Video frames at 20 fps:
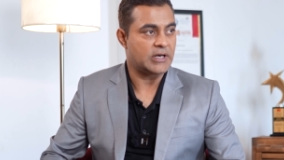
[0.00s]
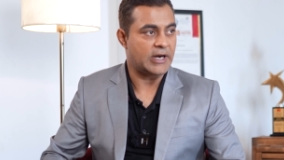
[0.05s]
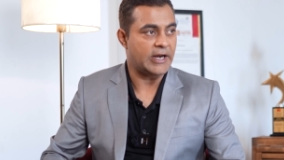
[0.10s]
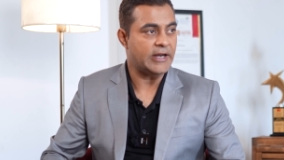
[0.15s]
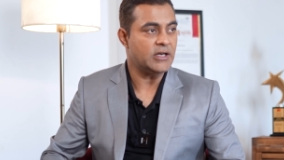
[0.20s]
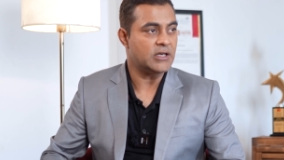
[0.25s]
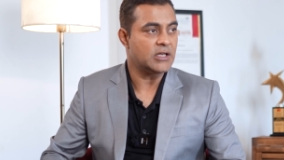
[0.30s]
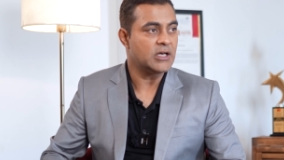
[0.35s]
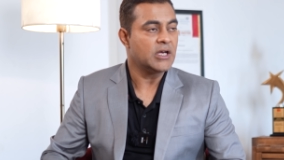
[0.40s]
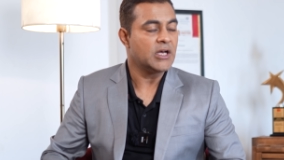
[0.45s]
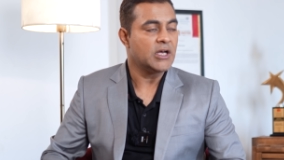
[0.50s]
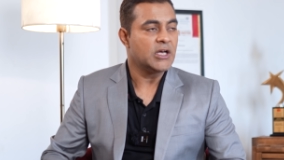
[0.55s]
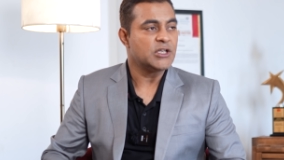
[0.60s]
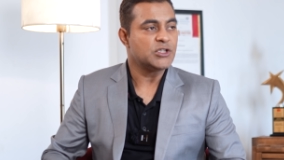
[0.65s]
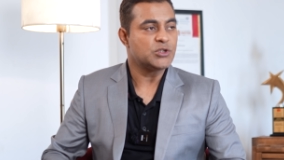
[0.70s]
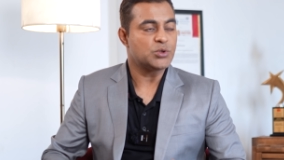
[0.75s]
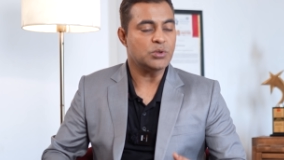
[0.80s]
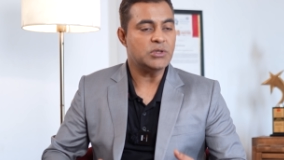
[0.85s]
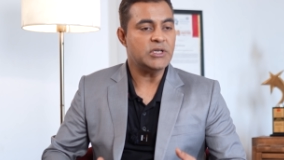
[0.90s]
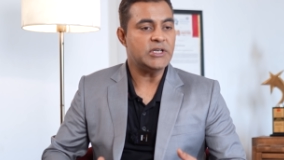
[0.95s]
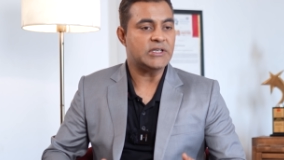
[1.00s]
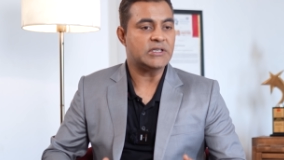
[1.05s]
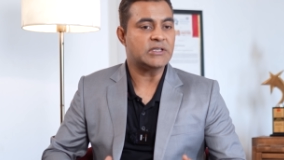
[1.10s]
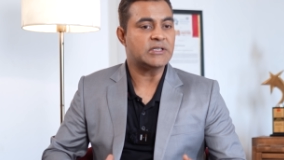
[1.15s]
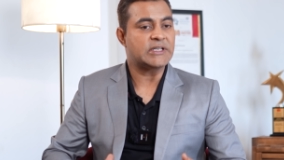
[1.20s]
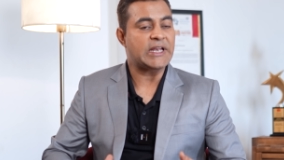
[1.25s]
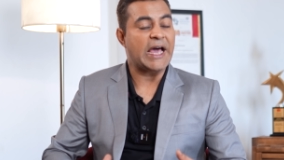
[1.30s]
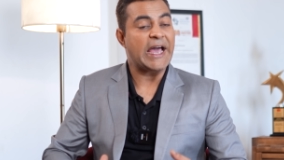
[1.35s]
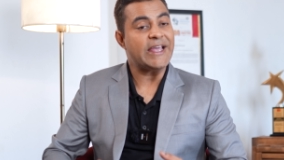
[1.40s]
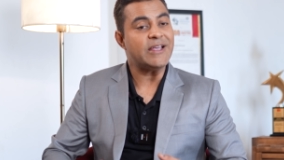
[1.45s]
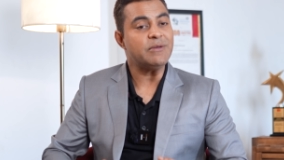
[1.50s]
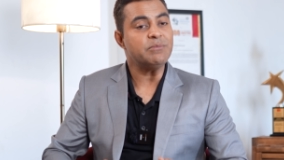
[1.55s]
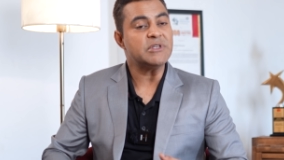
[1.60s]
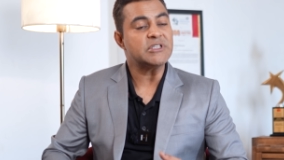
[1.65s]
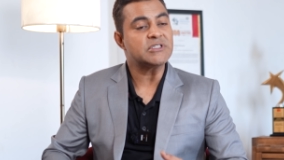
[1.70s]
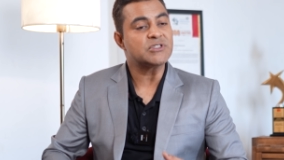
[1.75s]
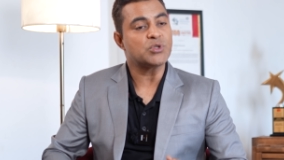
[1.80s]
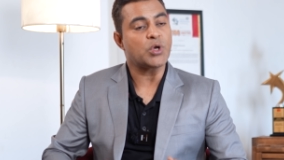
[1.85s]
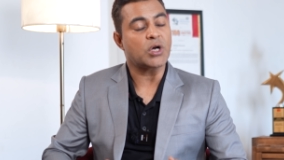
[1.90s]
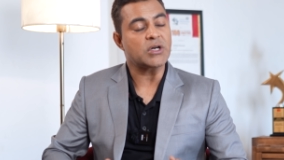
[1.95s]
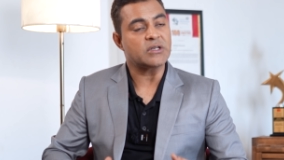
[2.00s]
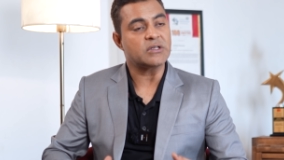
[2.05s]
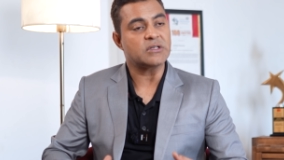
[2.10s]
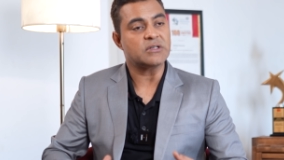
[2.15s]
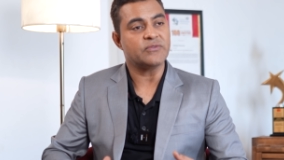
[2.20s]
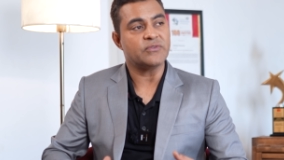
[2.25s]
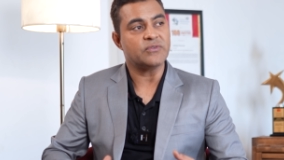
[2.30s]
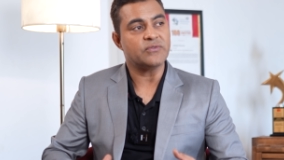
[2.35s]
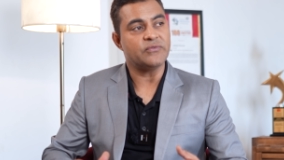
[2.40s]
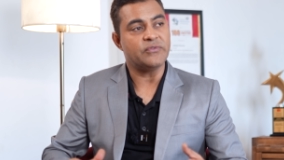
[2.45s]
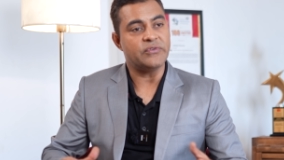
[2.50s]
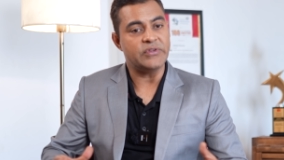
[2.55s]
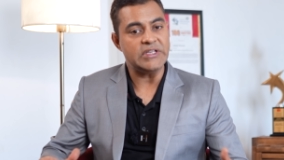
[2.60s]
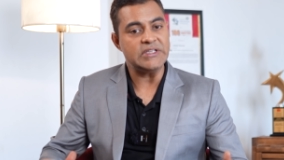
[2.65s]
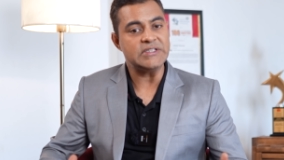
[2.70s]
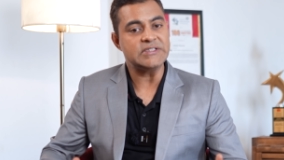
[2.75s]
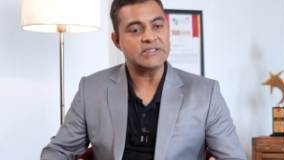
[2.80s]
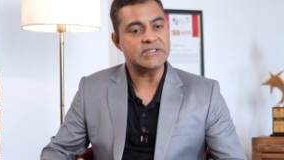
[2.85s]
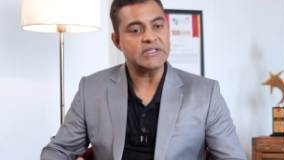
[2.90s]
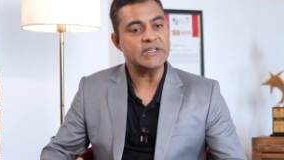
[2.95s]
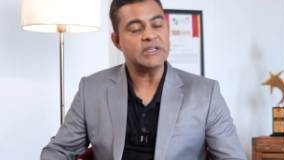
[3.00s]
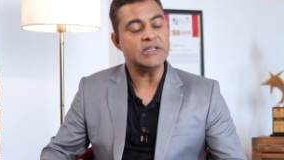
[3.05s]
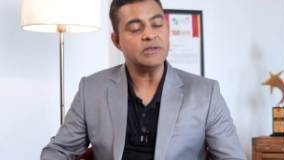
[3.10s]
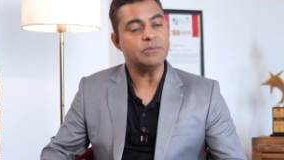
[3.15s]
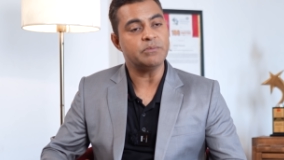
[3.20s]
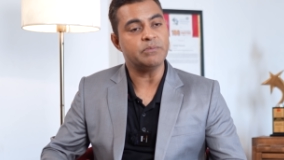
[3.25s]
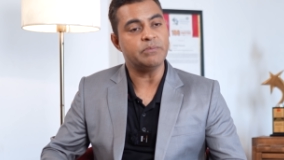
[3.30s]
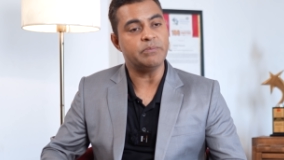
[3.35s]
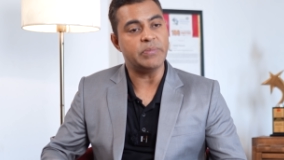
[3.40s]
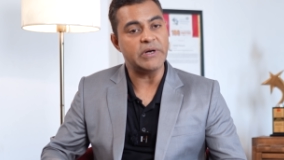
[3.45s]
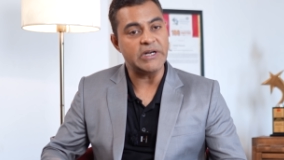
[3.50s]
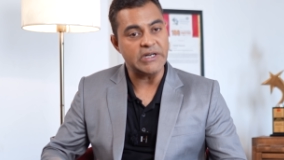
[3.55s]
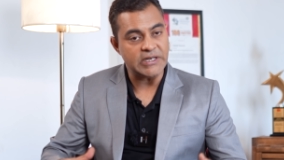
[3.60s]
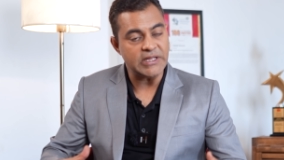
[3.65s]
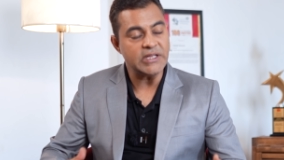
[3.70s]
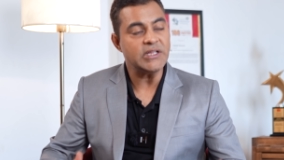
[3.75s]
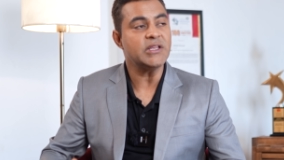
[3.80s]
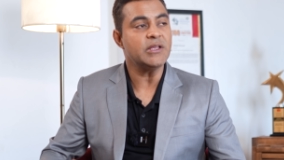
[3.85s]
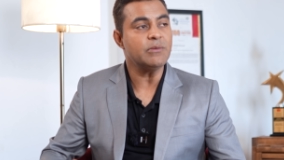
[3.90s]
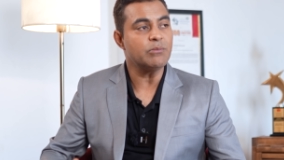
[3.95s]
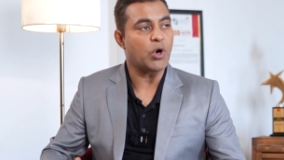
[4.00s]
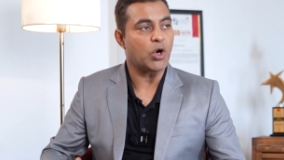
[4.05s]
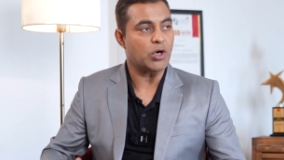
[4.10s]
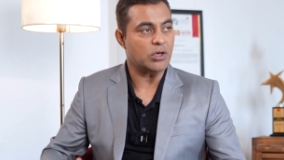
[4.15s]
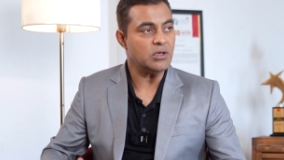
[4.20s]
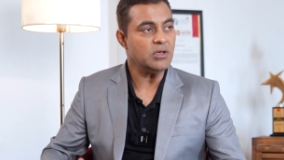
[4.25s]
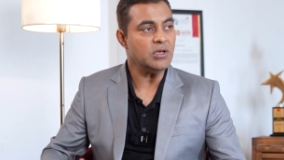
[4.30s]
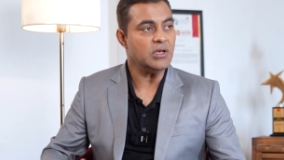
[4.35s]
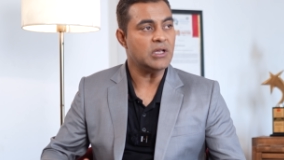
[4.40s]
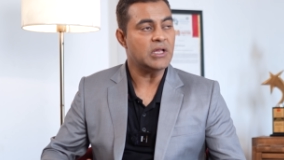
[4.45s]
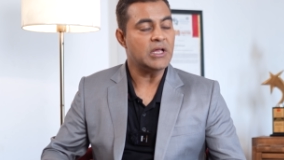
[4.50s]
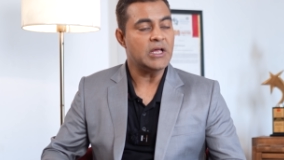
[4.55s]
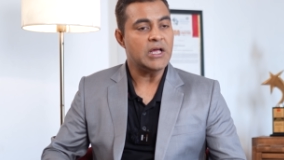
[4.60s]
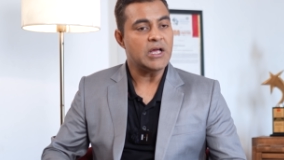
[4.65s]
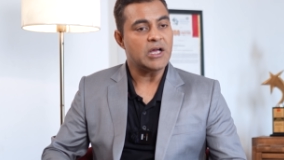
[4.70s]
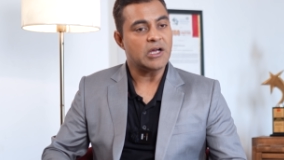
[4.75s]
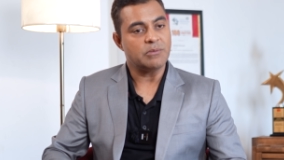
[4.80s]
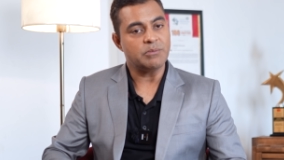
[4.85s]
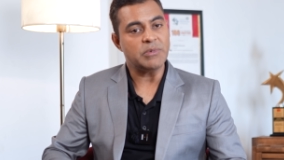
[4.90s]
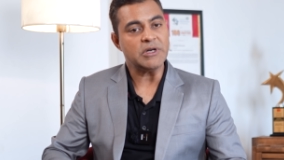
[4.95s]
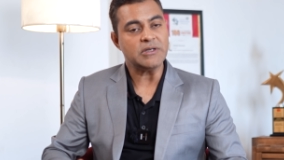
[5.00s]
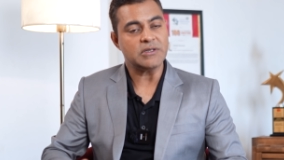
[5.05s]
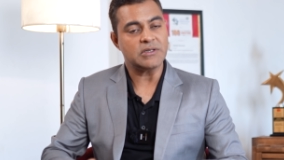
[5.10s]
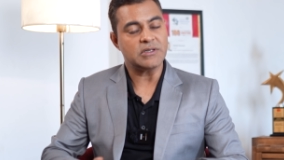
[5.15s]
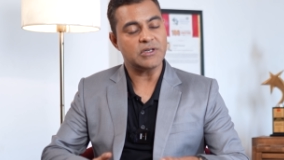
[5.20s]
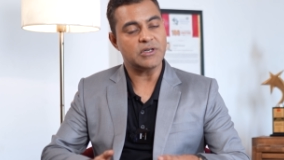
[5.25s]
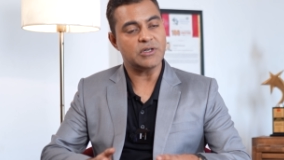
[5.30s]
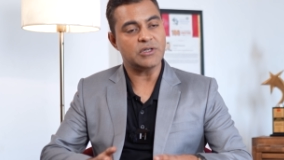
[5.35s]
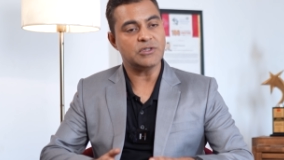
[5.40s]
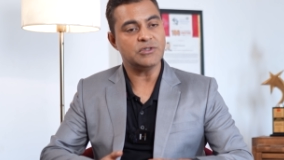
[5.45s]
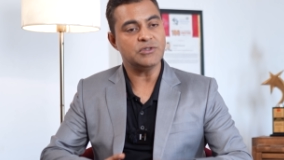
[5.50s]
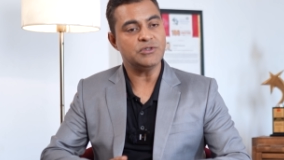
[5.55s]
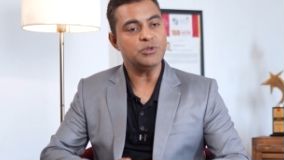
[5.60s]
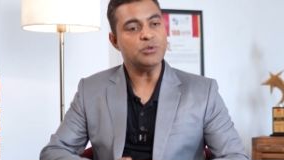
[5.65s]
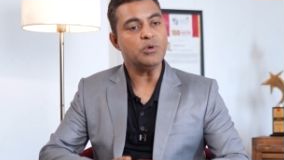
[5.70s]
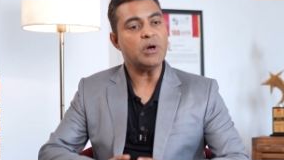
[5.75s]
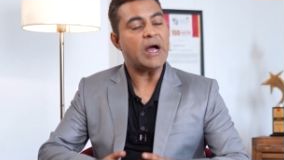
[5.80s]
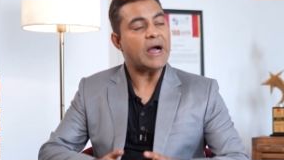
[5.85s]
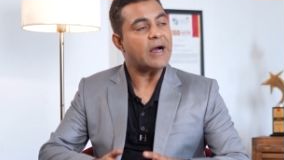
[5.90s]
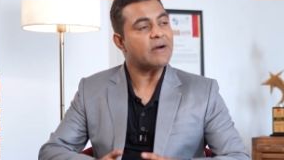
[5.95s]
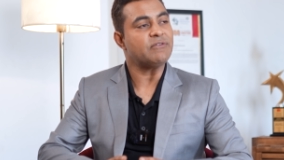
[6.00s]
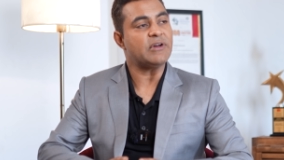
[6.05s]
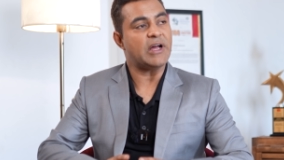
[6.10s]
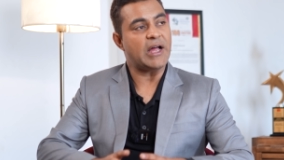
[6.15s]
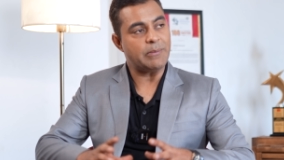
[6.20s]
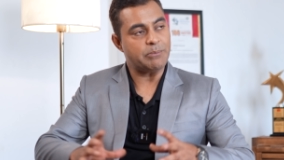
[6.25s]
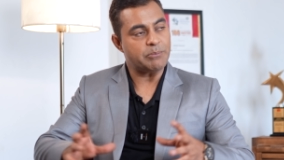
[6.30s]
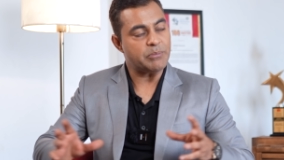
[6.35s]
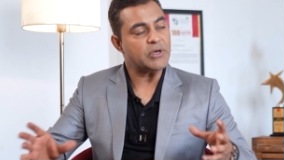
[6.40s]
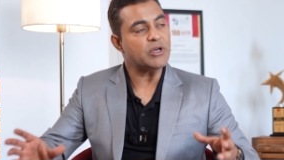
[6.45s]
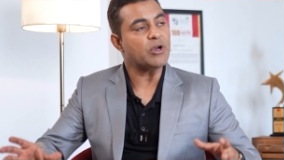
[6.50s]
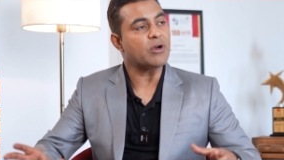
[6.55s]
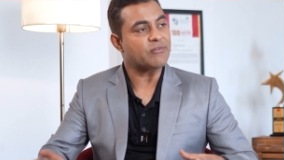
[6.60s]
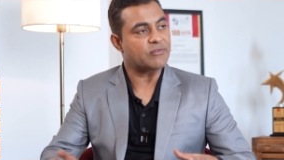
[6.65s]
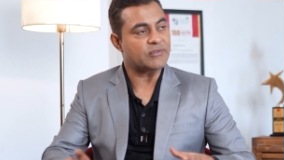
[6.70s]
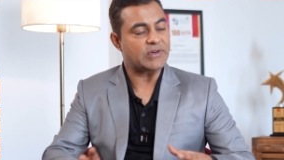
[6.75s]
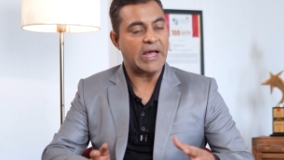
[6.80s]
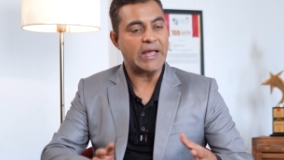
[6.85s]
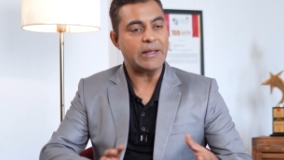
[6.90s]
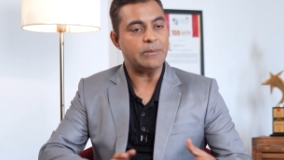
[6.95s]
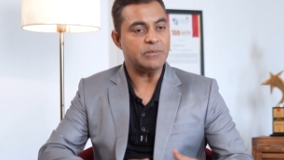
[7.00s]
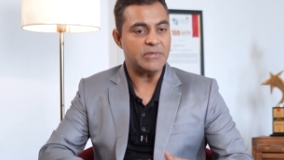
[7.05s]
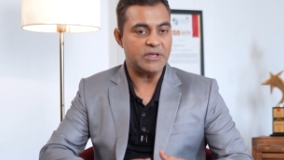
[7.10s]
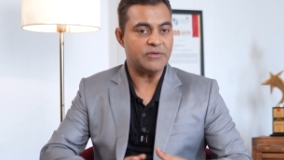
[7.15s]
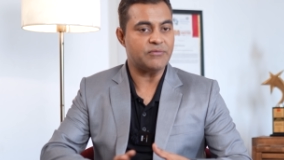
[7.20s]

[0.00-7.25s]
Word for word: right so the right. time is not wasted in building the model but you have ample of time